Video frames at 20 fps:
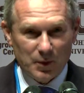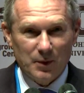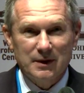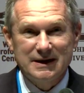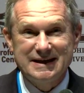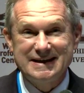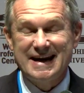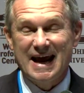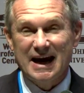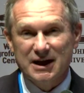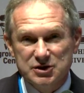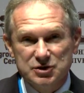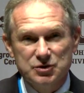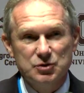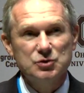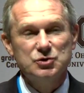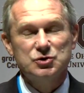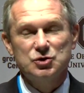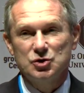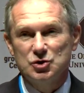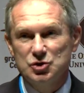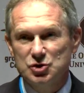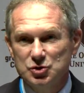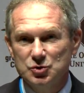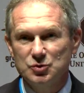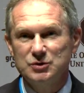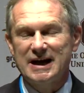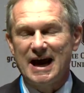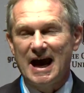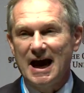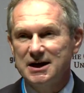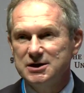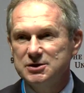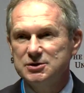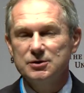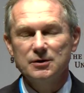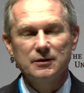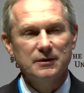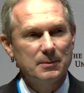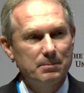Nexus should
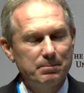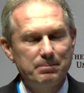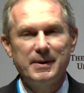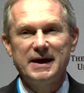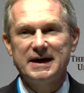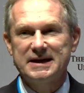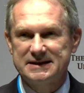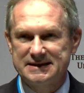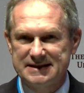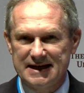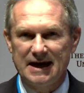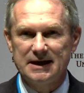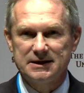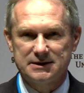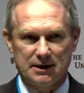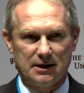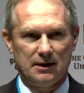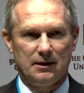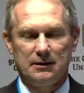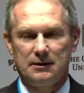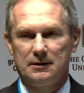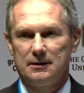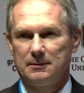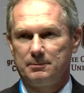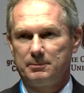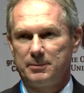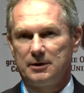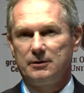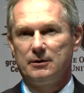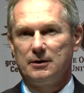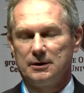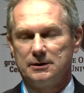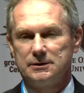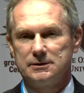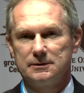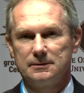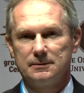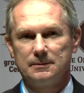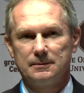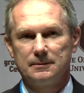enter the big data period.
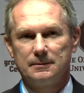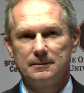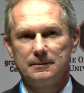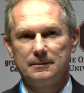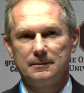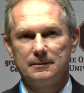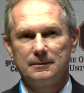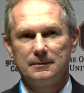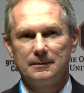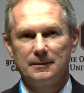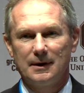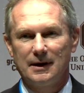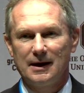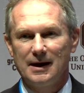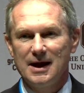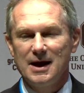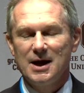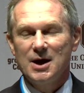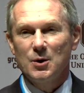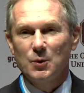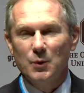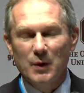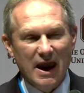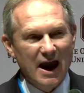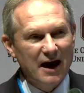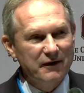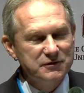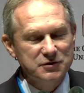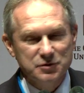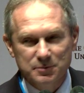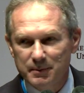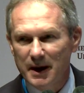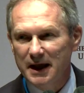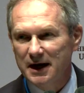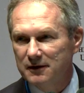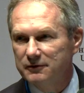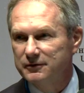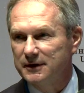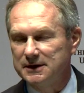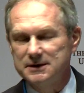We have to
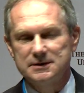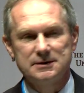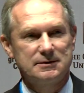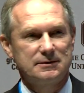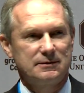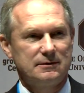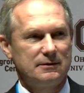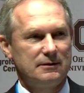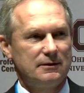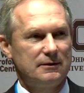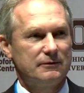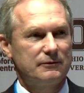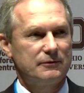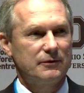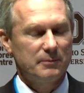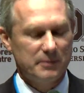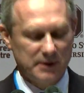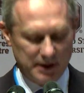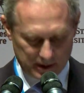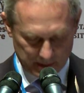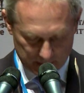benefit from the